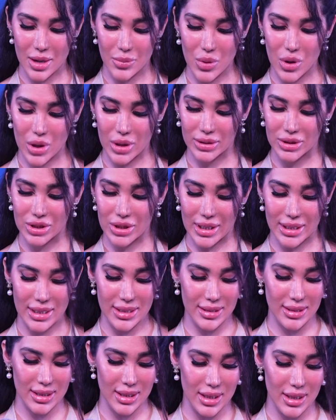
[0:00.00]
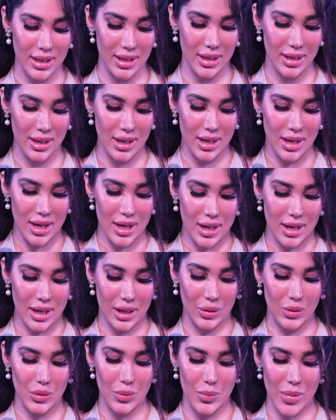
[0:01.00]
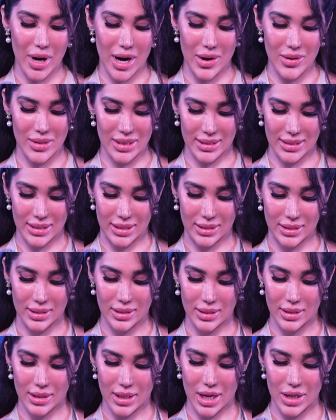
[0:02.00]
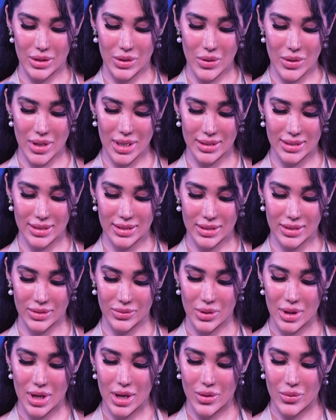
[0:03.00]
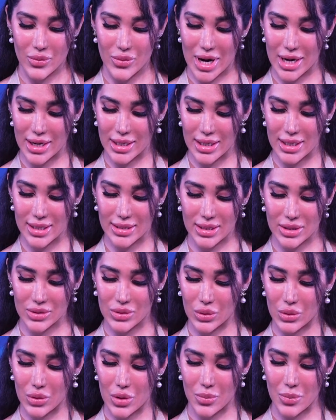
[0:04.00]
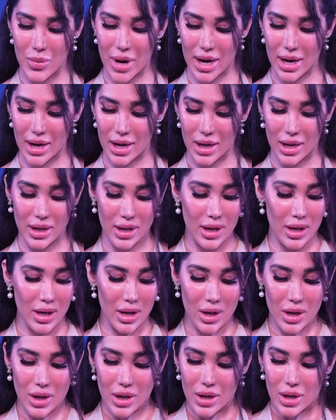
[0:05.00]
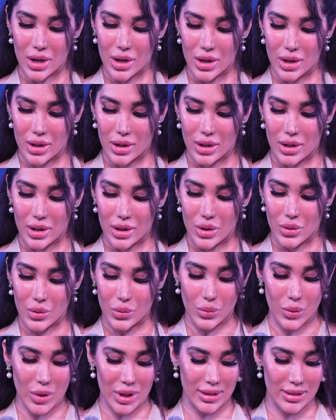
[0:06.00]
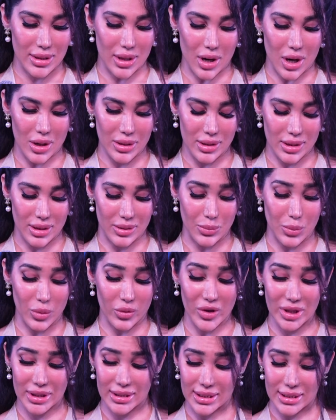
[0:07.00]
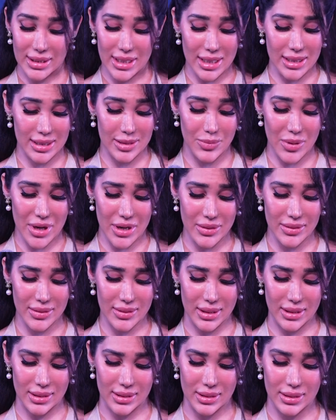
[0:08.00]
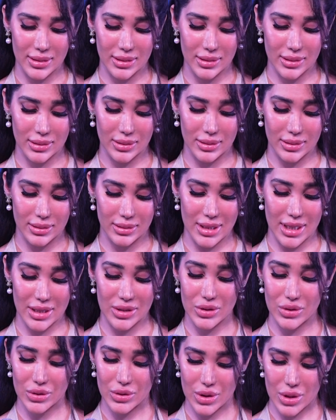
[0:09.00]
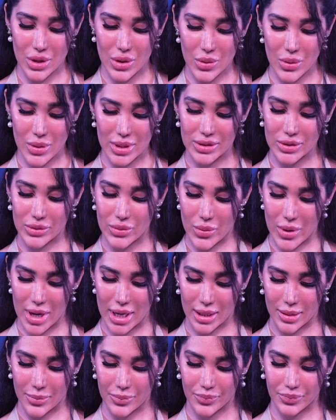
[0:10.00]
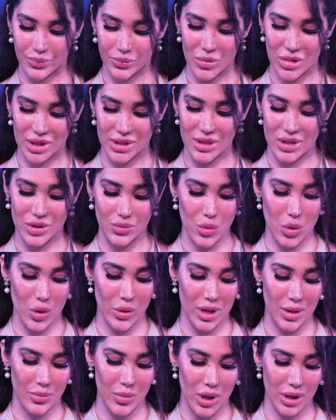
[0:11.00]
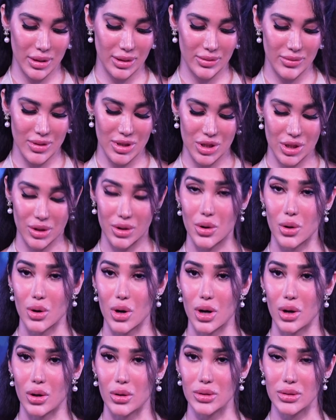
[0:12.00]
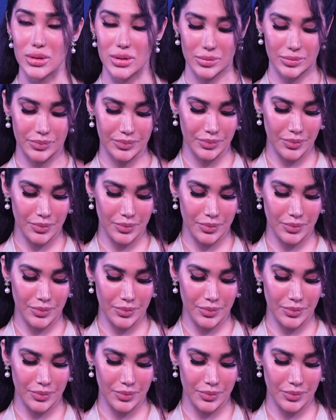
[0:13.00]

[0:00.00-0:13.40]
about jealousy and comparison. I know it's very easy to compare what the, uh, what the next person next to you is doing, but it's more about reaching your goals.